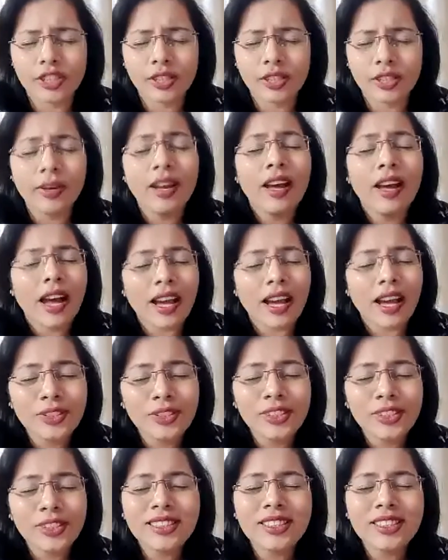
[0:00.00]
and to
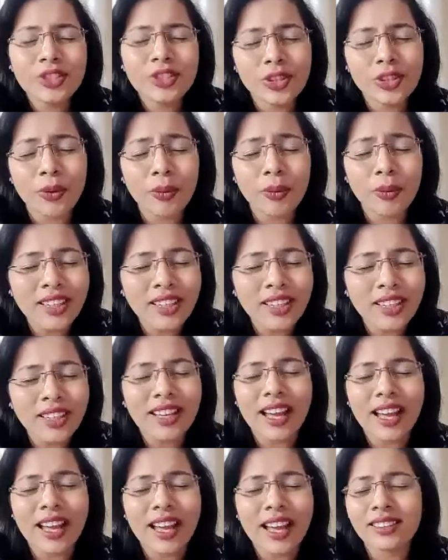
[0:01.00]
listen to your word
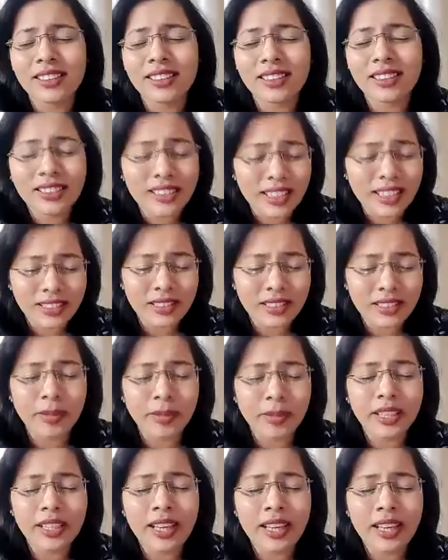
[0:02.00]
and a
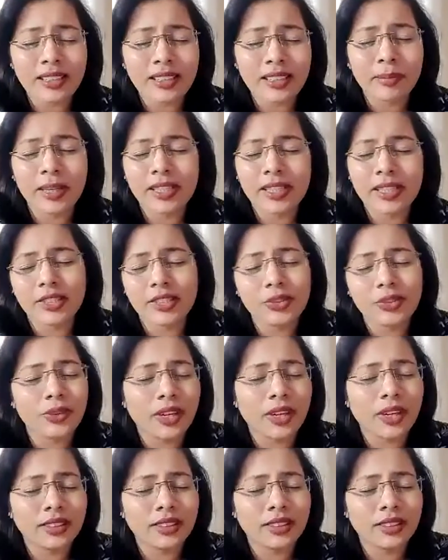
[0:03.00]
testimony as a blessing to
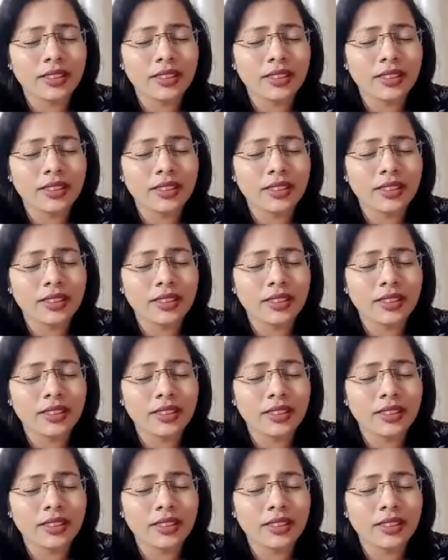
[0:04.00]
others.